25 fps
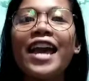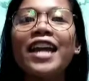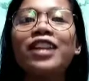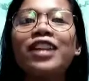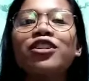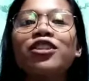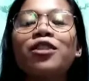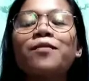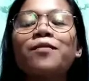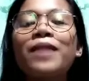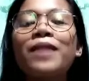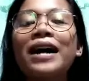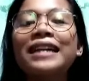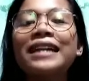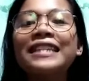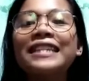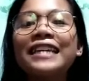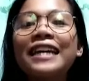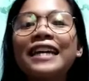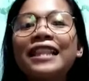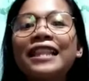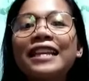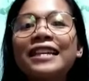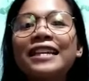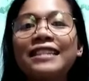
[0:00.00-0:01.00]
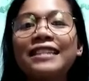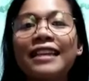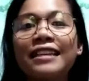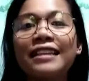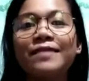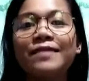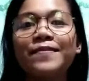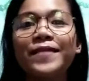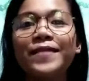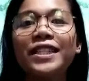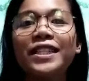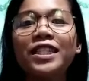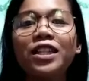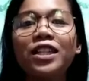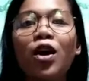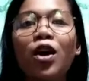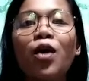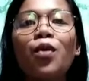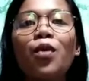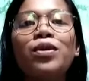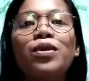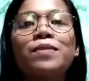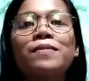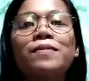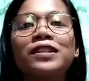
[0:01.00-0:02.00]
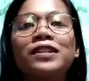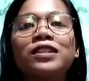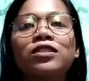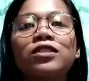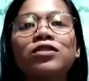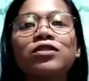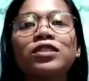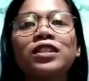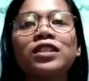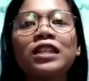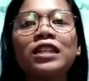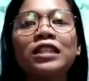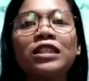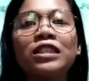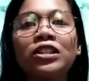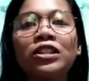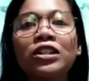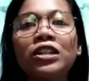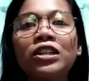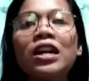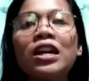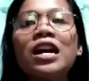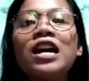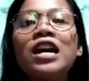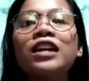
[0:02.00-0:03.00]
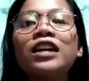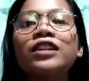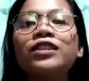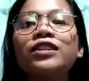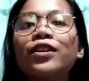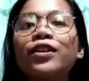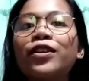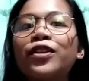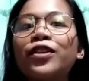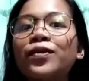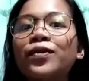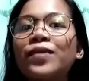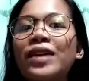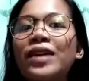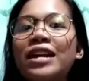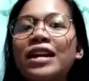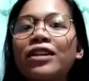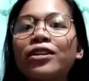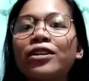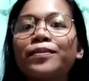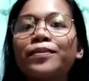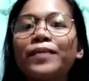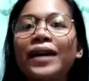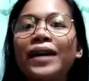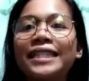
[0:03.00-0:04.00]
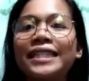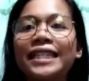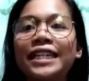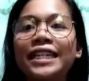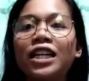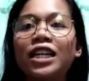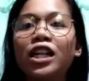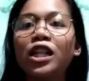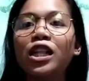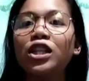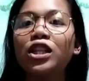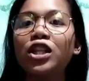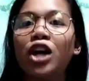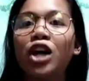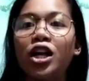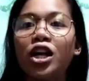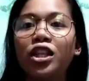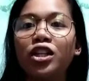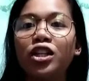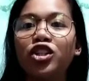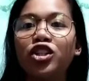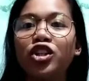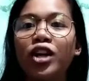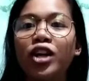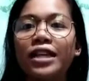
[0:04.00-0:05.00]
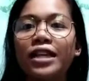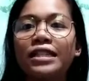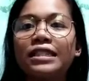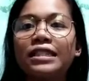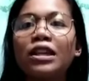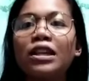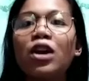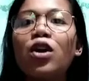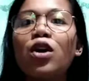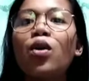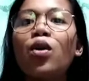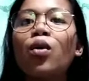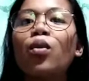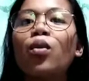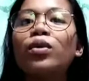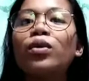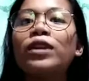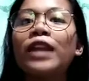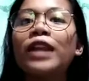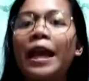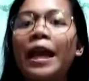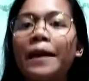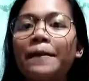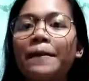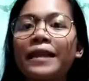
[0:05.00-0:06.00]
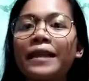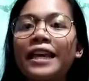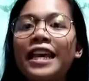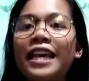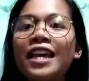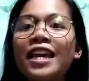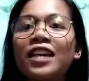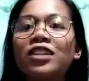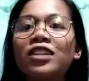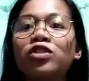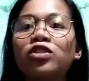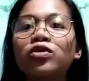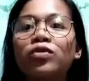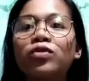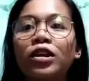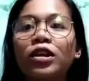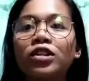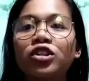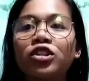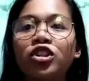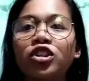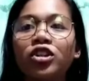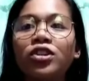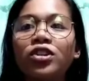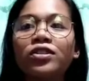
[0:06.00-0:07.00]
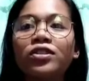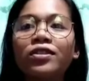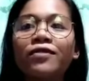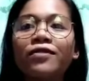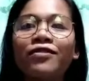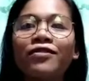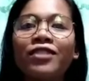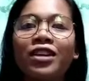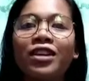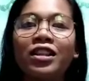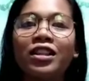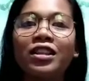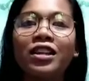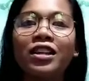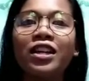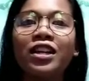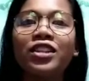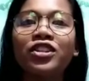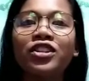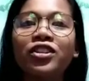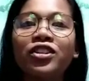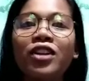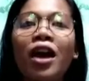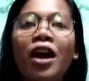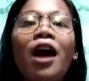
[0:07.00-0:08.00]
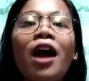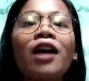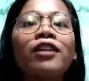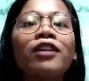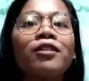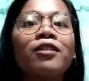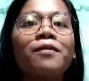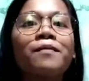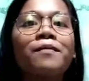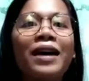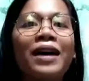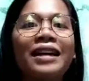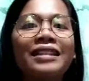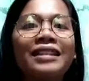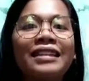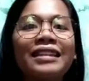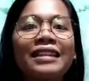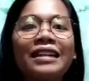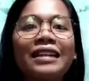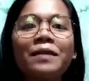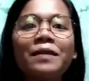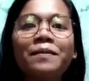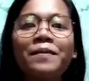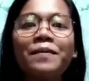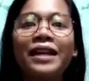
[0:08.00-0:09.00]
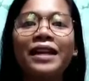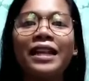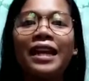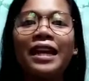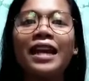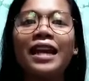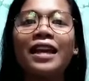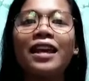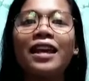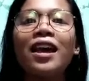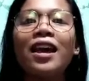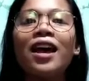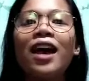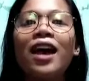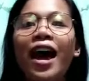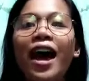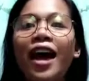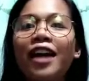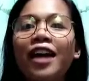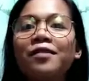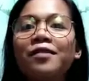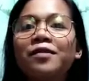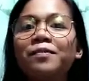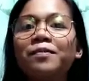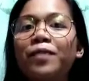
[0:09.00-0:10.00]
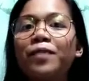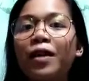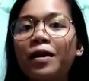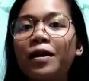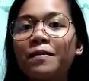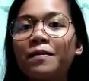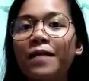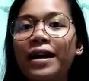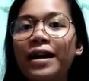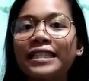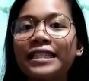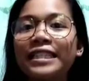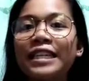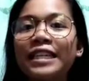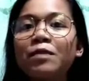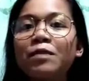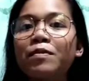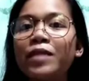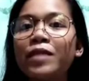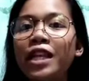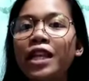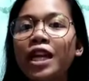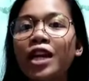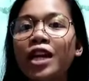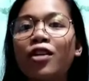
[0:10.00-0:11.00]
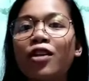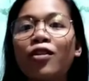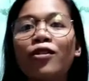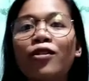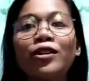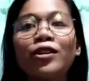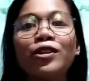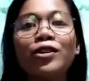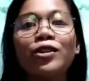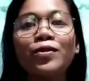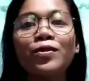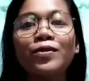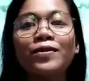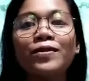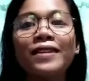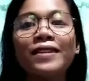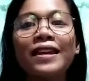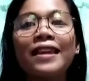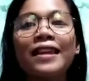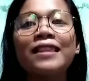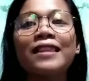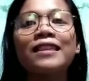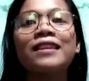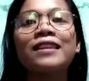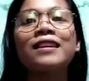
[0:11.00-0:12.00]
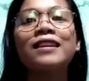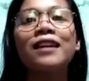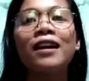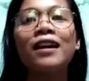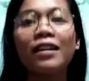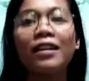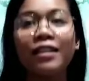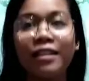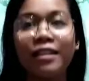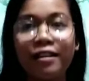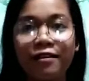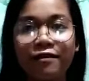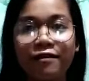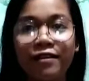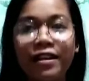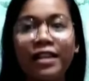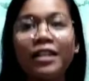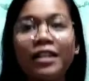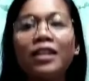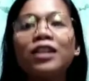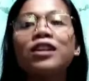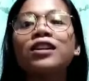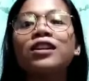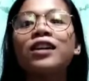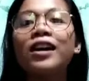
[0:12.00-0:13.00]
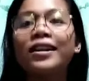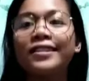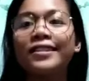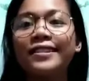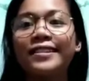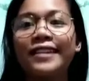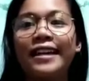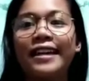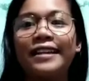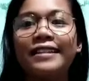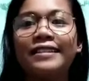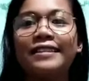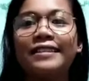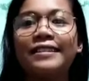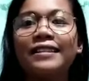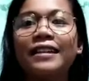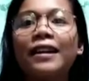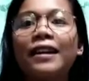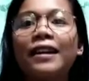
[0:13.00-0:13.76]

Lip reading: In grammatical assessment, we must consider the three grammatical knowledges, namely structures of knowledge, grammatical meaning, and pragmatic meaning or use in a given context.